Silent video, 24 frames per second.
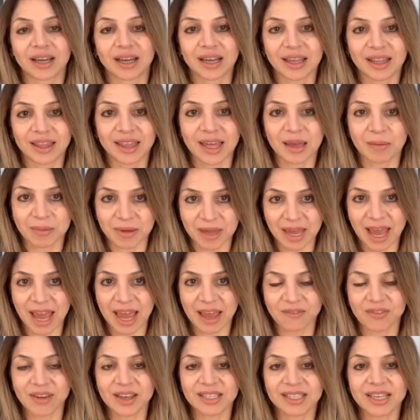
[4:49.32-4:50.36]
their
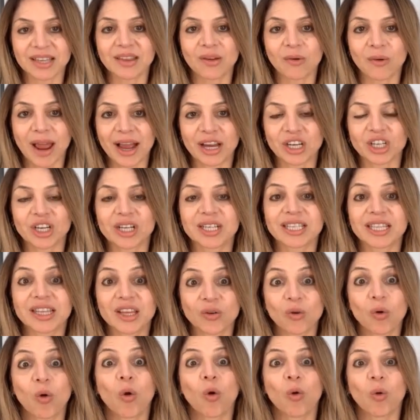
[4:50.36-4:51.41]
behaviors and their actions, and they're
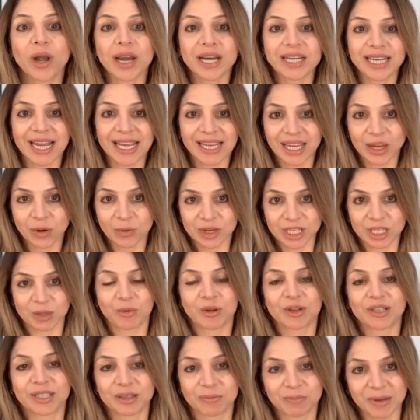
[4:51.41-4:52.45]
already taking
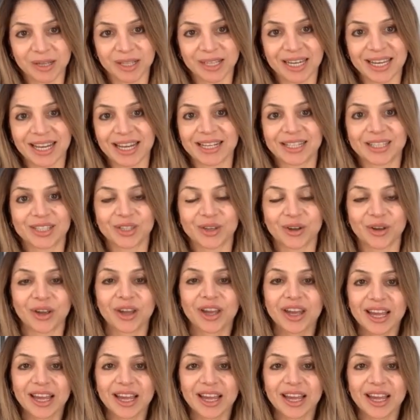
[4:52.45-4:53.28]
responsibility, and so